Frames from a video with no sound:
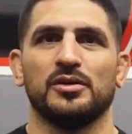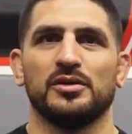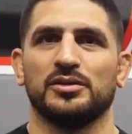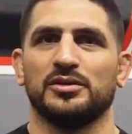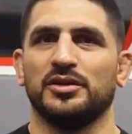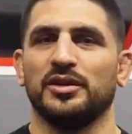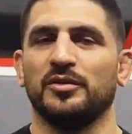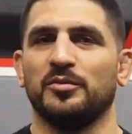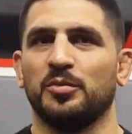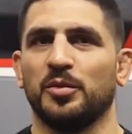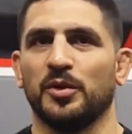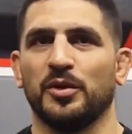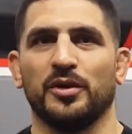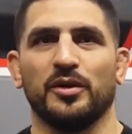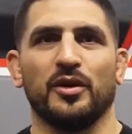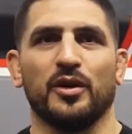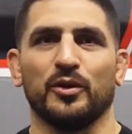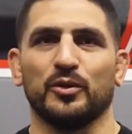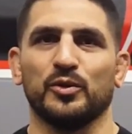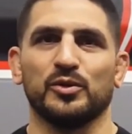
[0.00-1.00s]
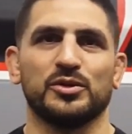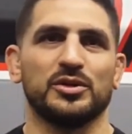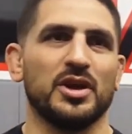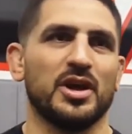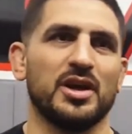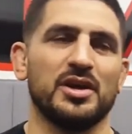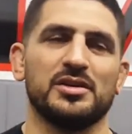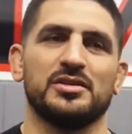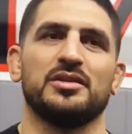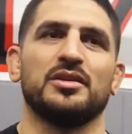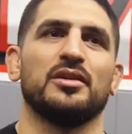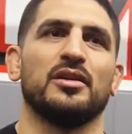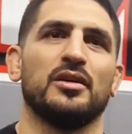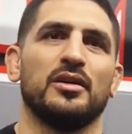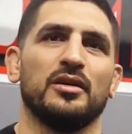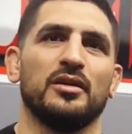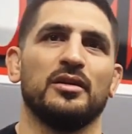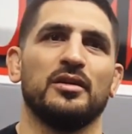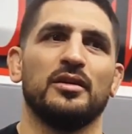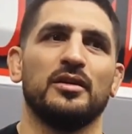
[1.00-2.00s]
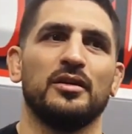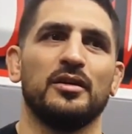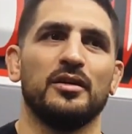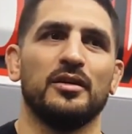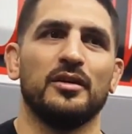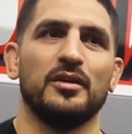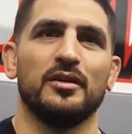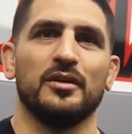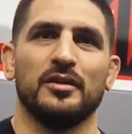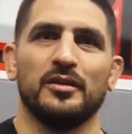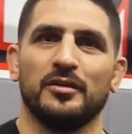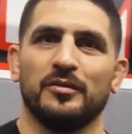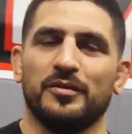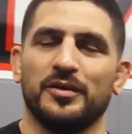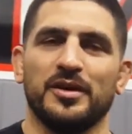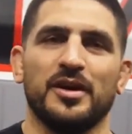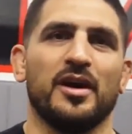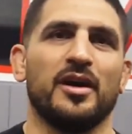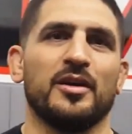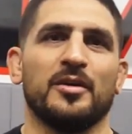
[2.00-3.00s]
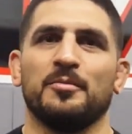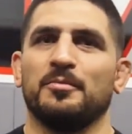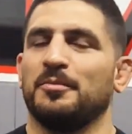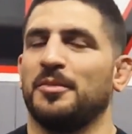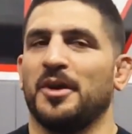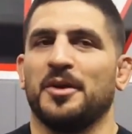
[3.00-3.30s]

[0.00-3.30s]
Steve Bird, all those guys, they're all phenomenal.